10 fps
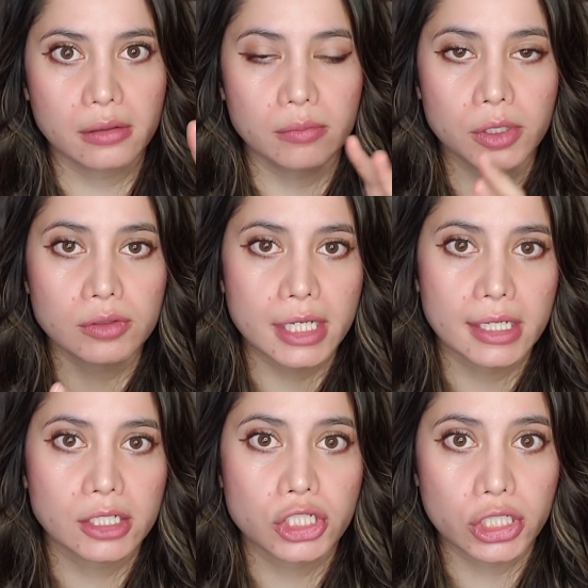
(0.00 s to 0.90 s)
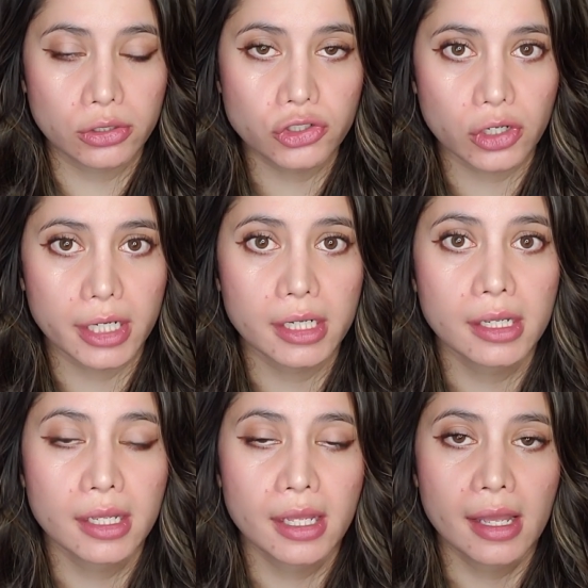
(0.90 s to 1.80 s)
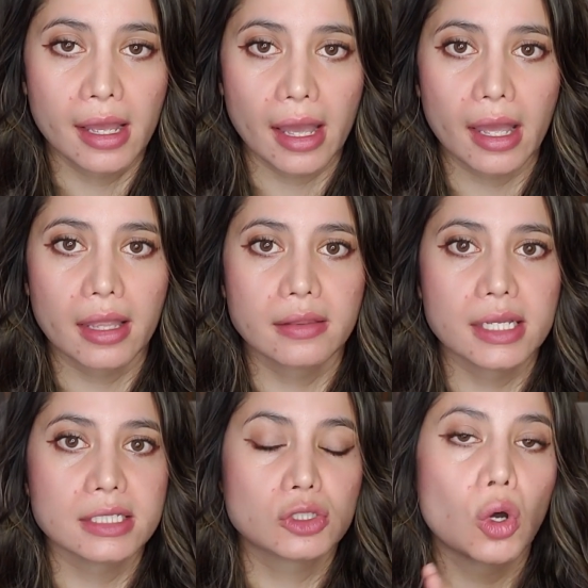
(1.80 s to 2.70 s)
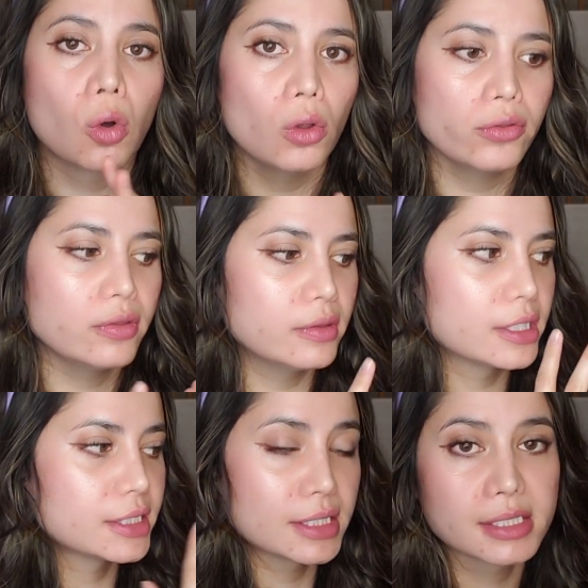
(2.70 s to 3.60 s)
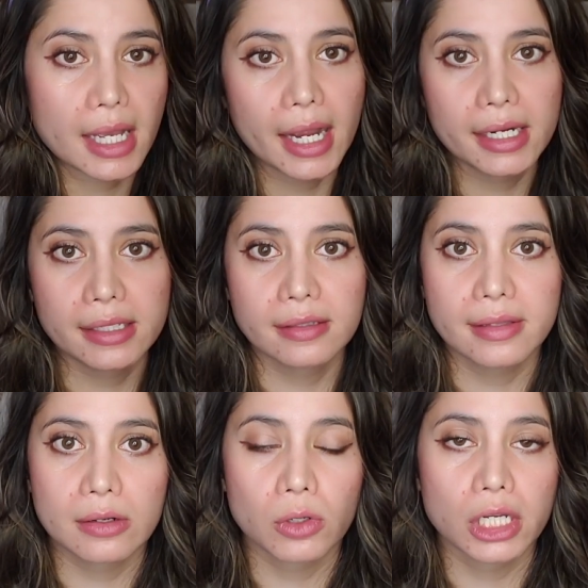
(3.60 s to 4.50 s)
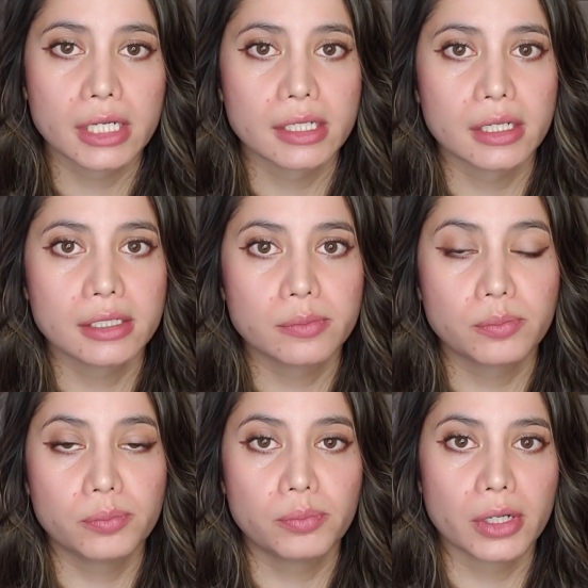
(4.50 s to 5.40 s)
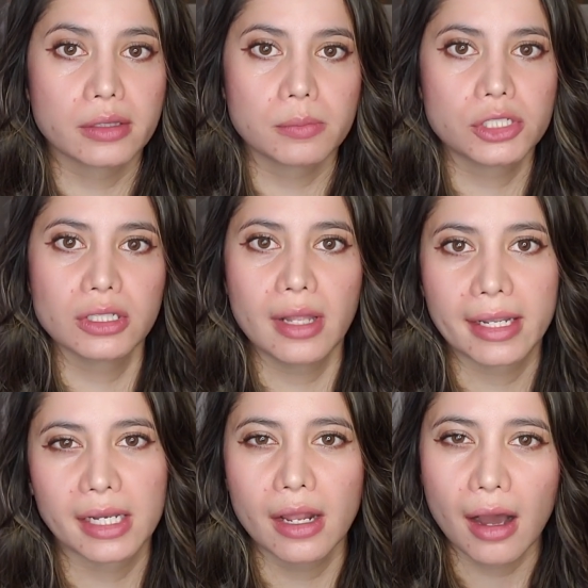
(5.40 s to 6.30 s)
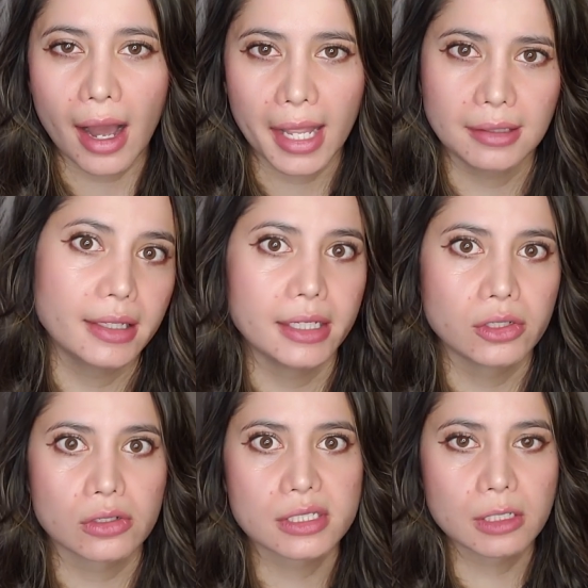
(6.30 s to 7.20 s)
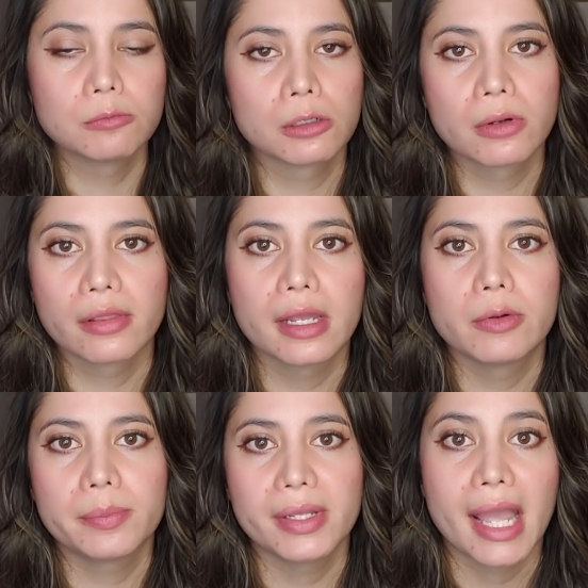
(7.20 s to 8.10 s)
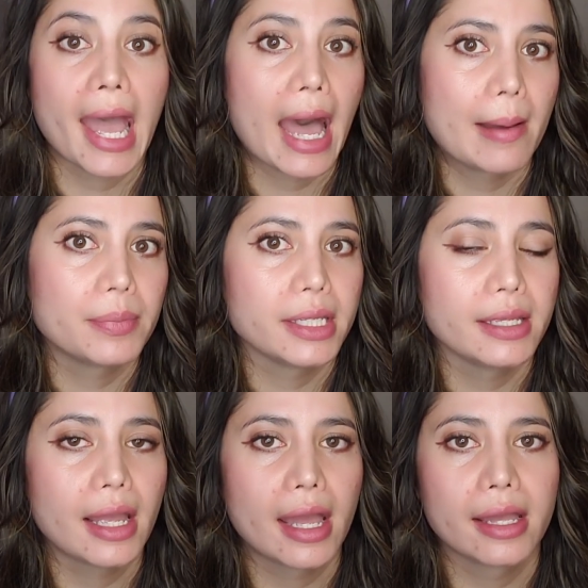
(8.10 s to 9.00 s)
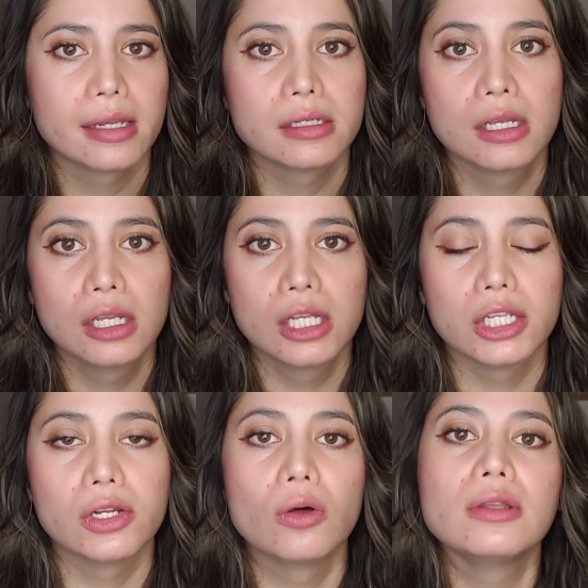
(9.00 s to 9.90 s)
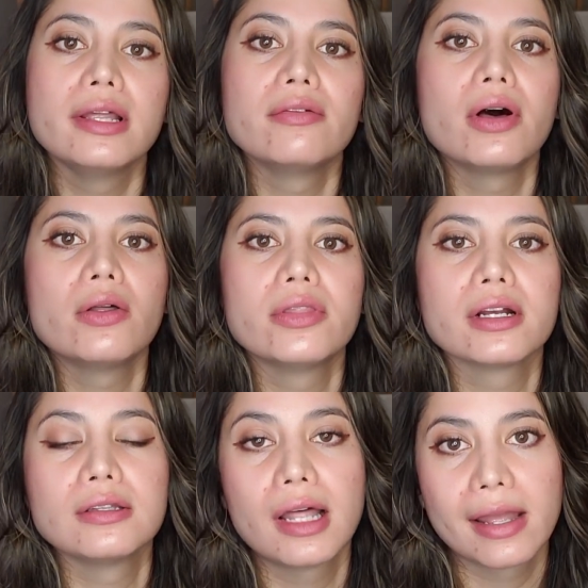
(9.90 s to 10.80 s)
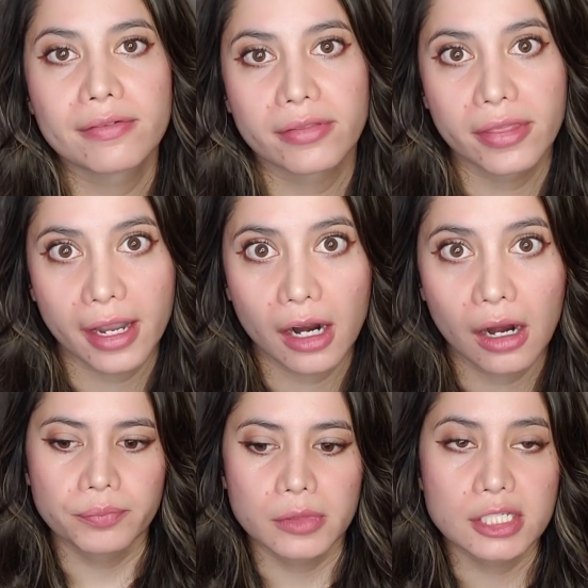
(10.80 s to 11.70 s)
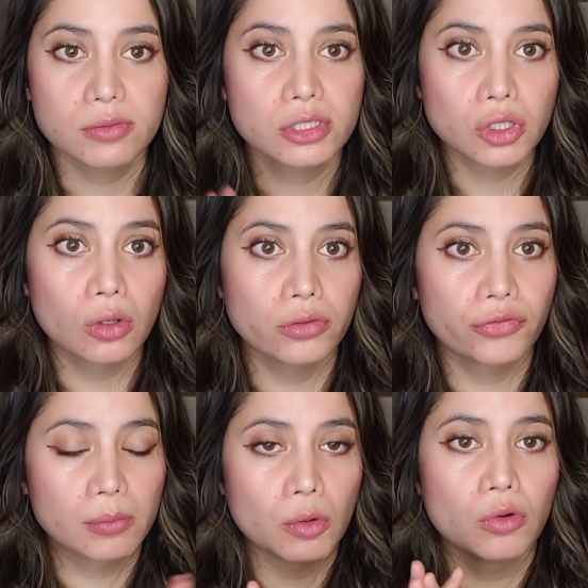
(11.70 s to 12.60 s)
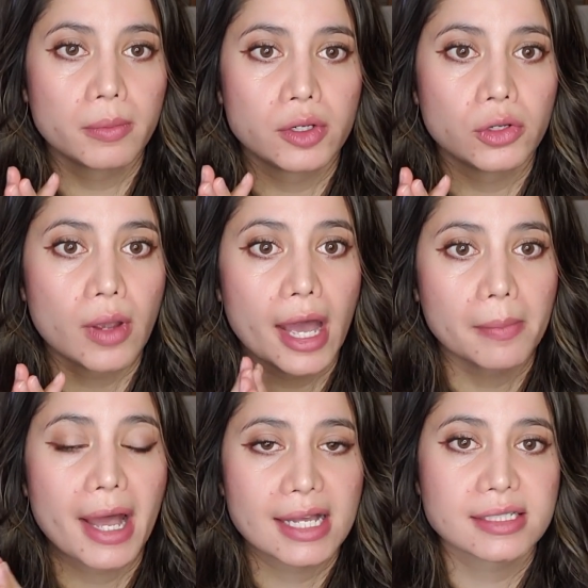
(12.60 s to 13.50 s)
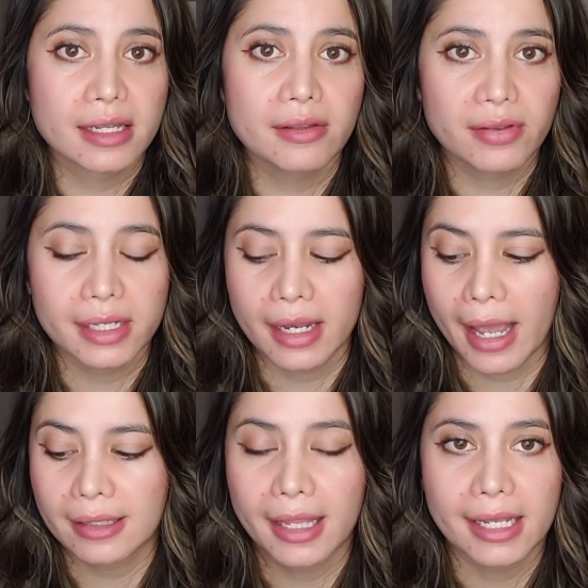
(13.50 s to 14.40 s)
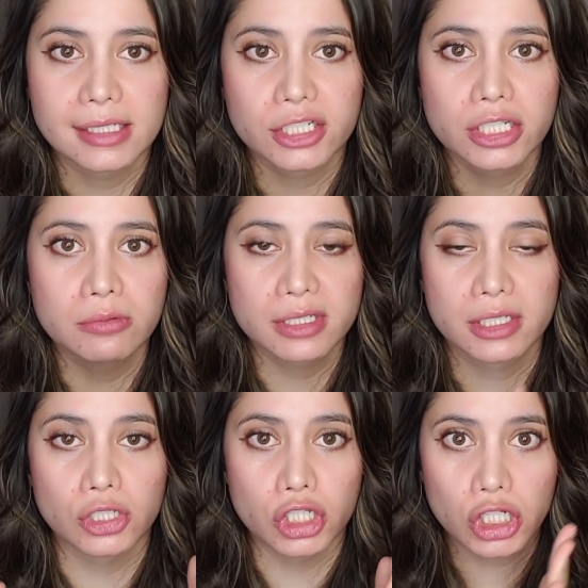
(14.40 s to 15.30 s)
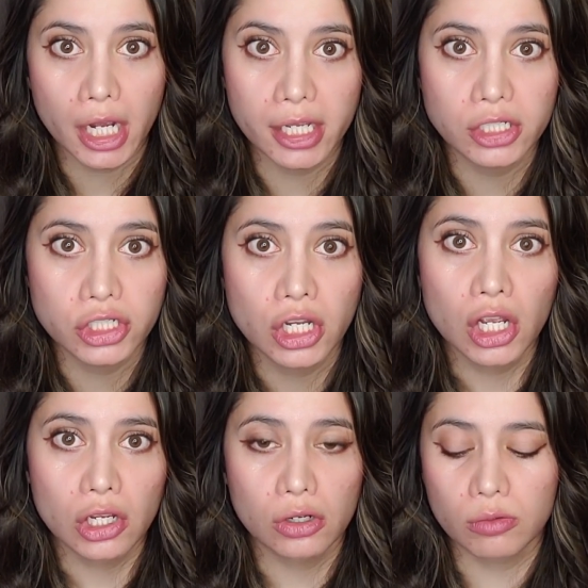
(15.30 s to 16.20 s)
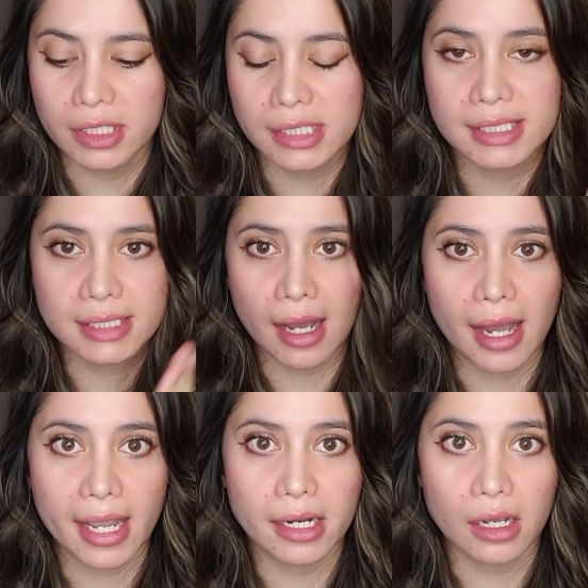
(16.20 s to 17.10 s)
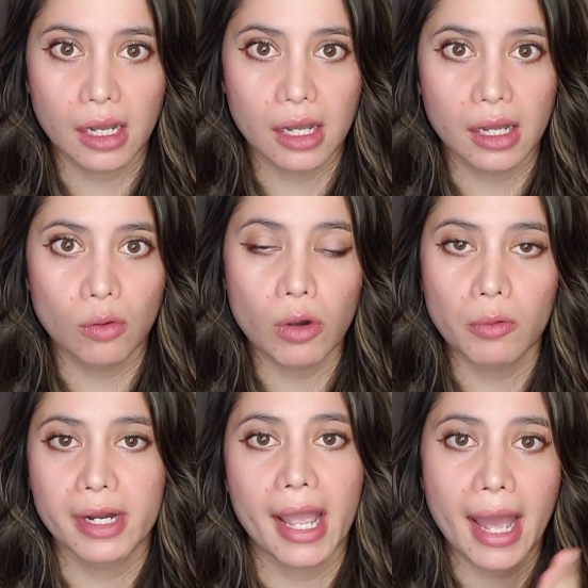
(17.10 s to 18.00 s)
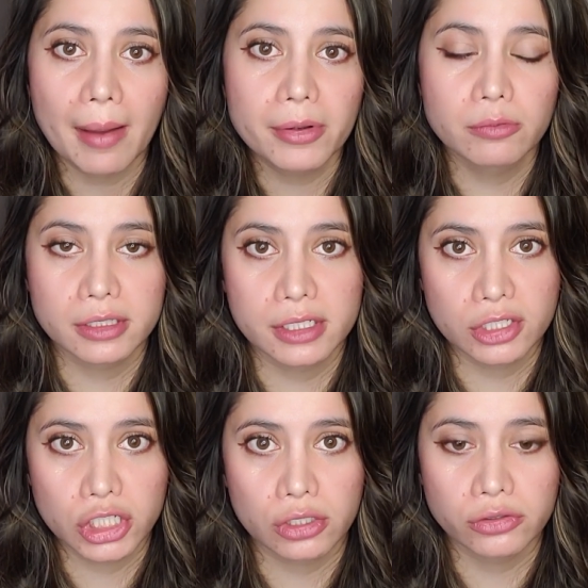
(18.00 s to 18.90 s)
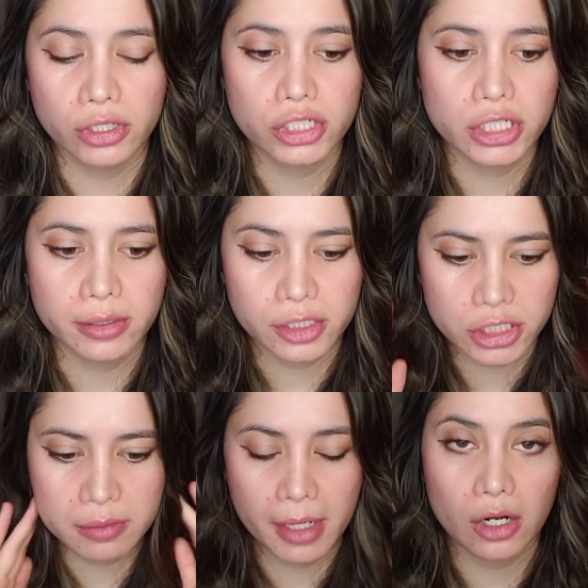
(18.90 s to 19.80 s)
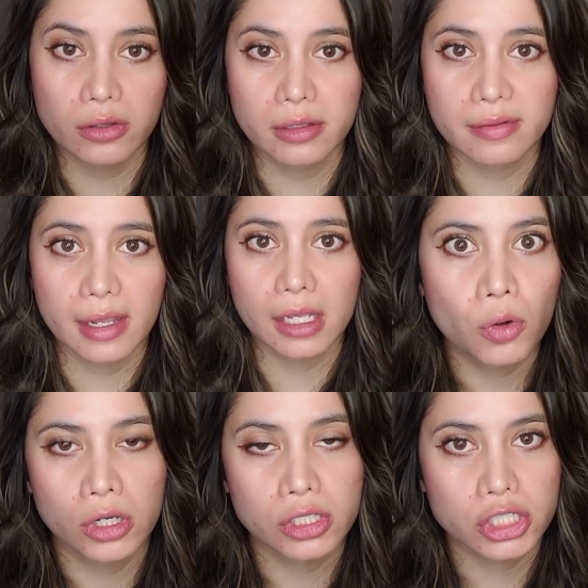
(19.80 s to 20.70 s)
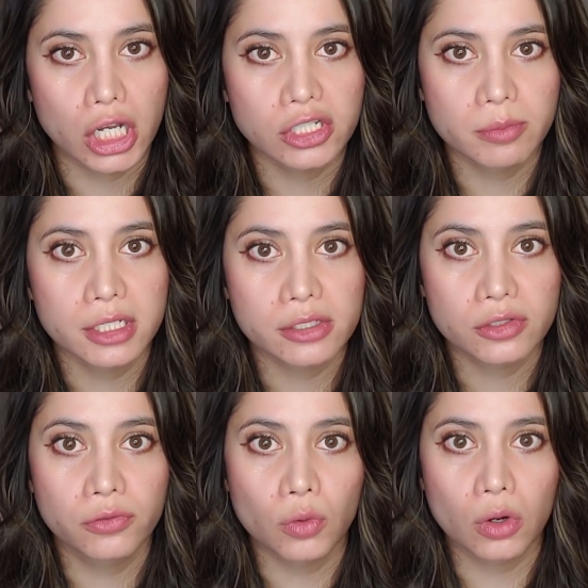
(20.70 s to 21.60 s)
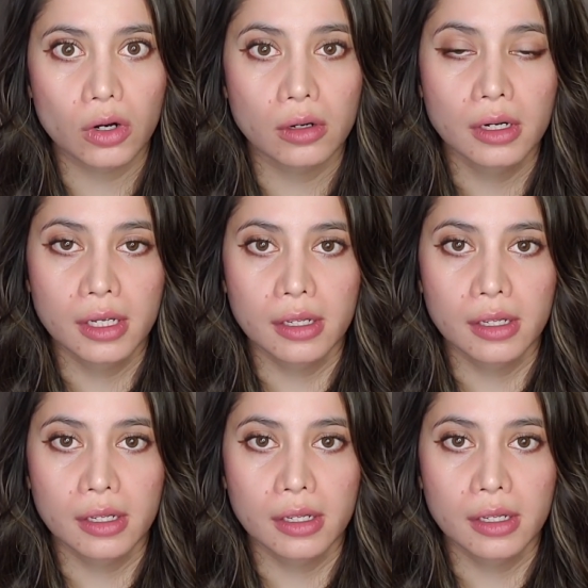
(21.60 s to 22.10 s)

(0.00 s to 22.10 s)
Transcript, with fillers: mutated children and they told the society that they were gonna bring them to like an island or somewhere where they would be happy and, you know, live out their life there. This was told from a woman who had a past life in Atlantis. She was a judge who would decide what would happen with these children. She made all these like important judgments for